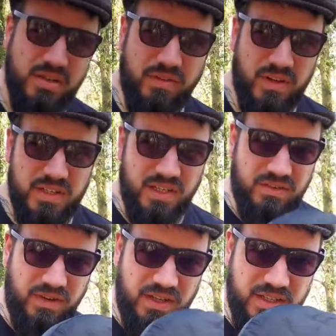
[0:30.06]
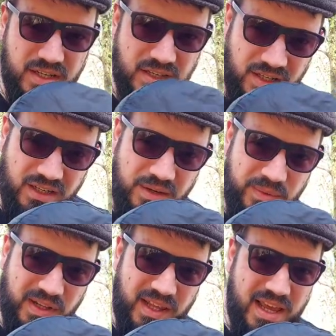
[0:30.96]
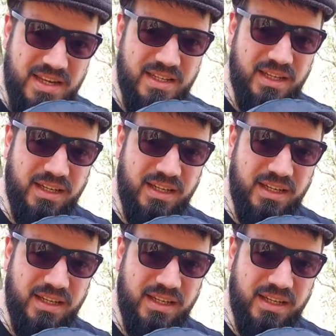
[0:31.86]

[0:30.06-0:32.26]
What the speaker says: First things first, you're going to need one of these.